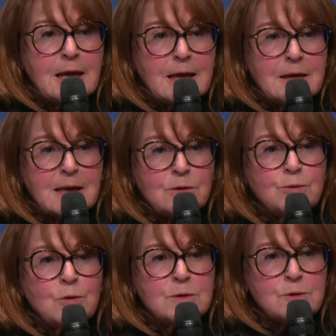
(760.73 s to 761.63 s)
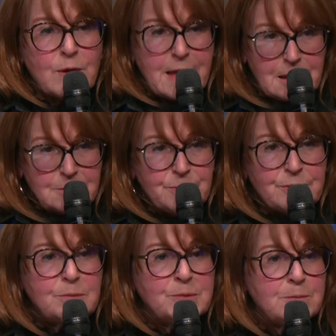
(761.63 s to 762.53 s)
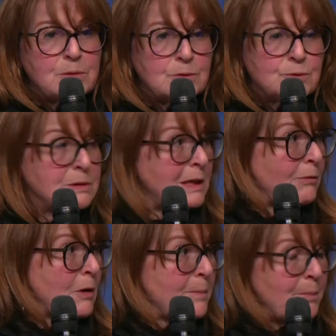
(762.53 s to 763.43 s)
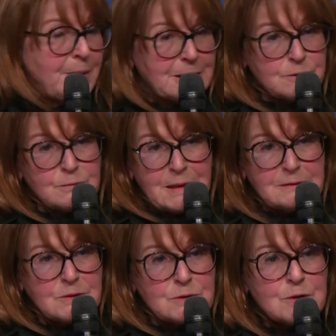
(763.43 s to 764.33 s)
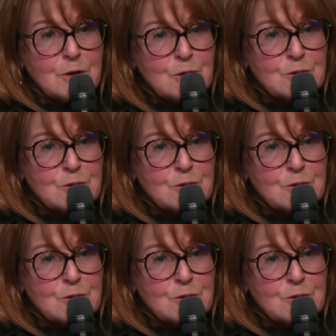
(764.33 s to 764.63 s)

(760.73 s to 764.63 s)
And that would also help people to develop better methods.